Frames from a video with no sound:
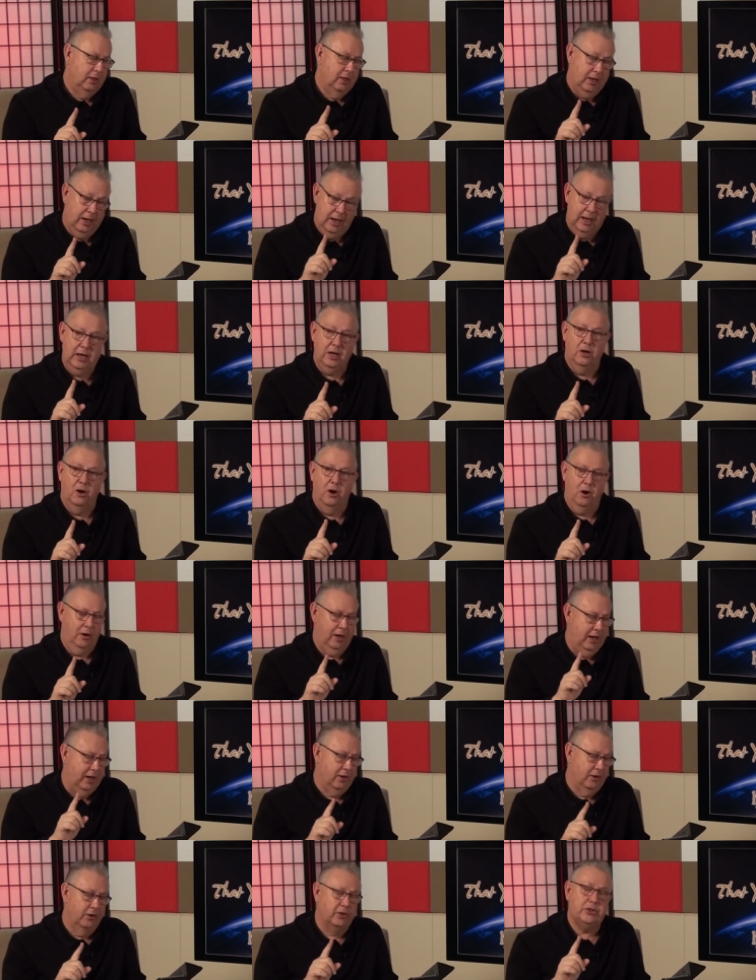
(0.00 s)
Hagar,
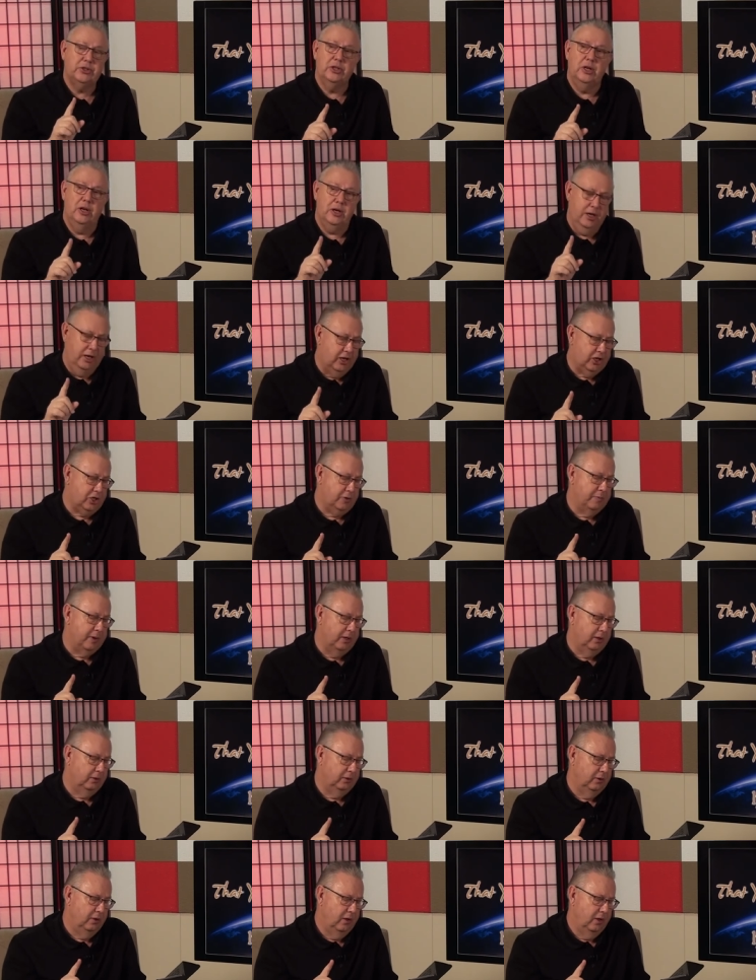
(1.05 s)
and her son
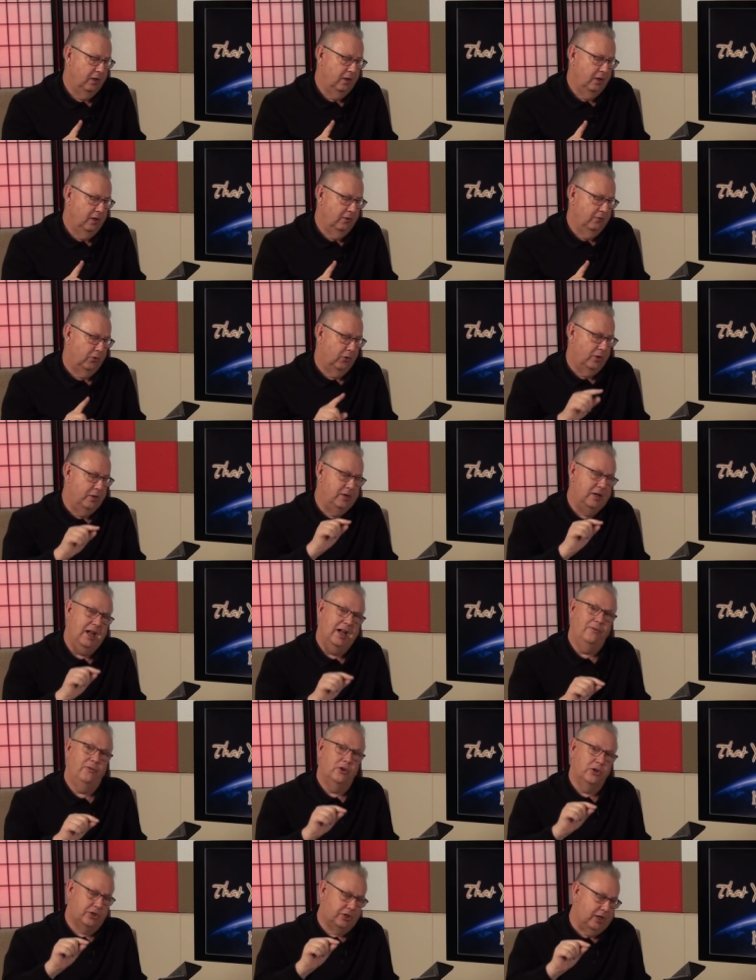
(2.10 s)
Ishmael, for
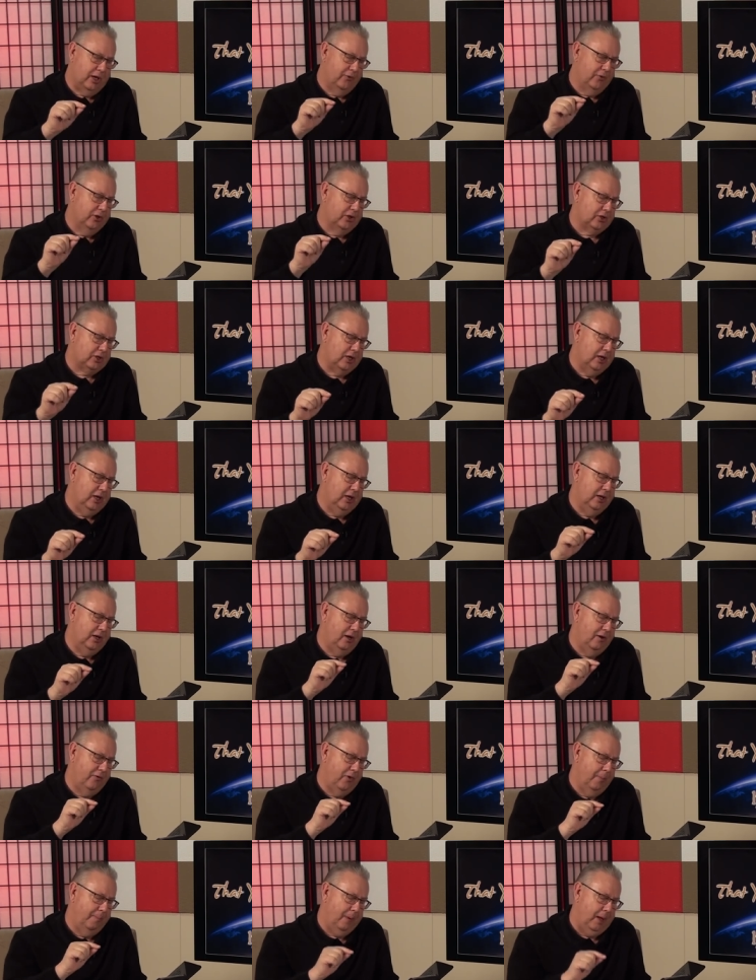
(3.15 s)
never shall the son
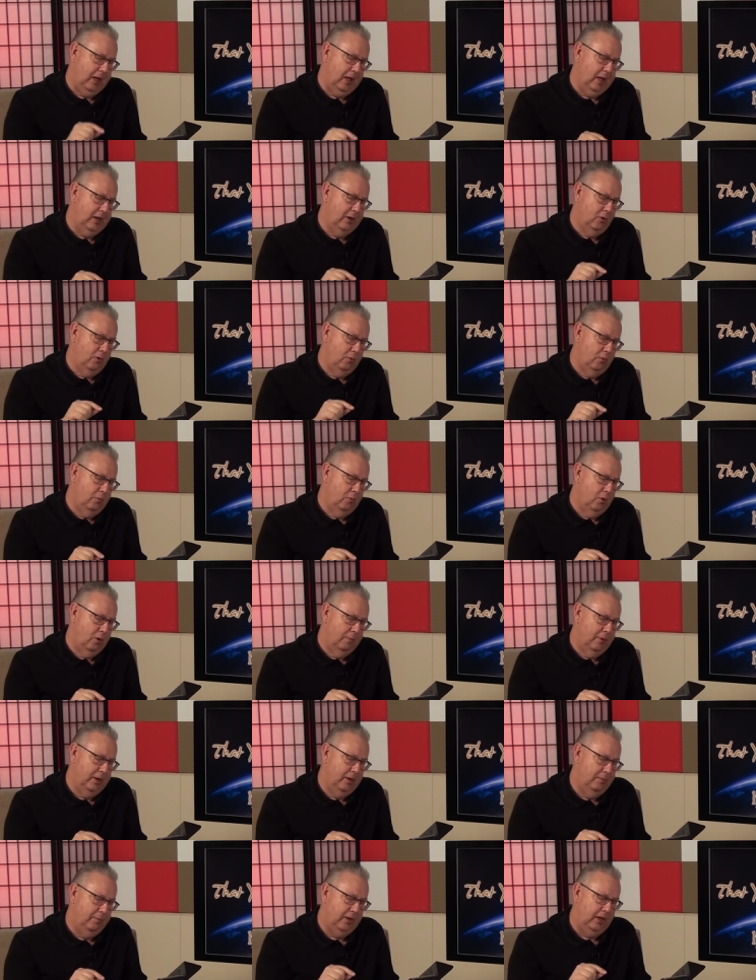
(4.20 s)
of the
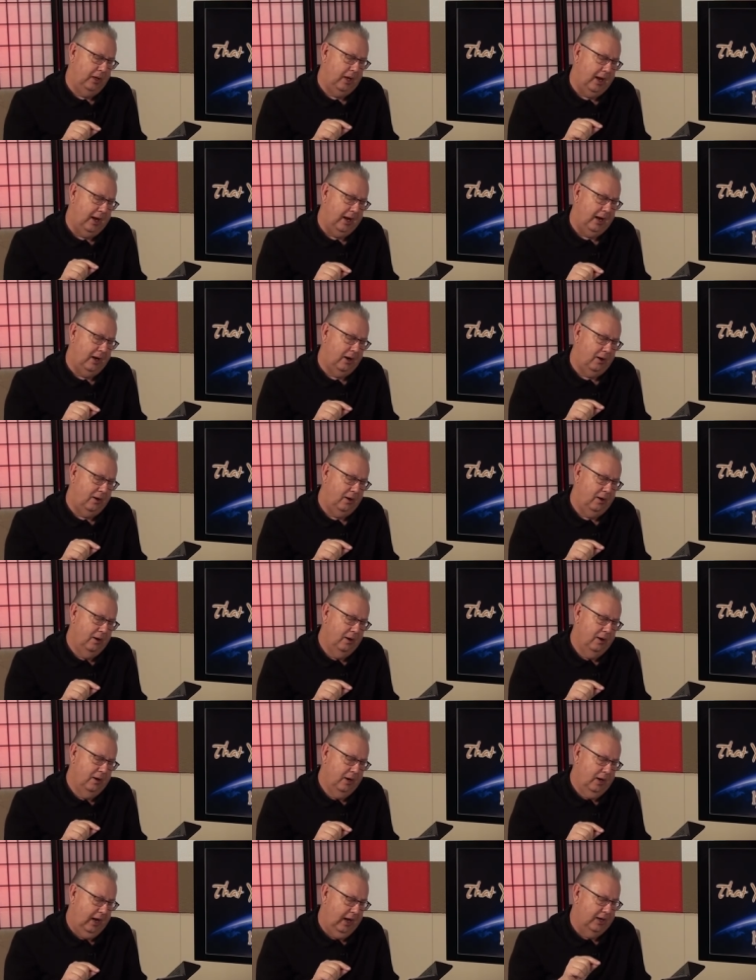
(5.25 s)
bondwoman be heir
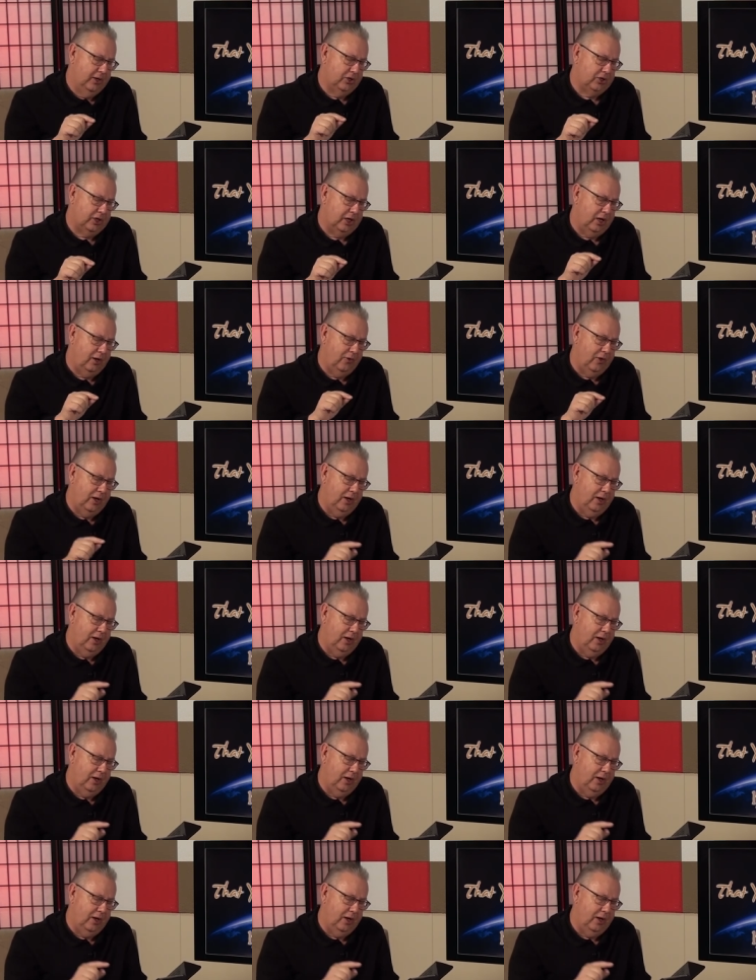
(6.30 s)
and share the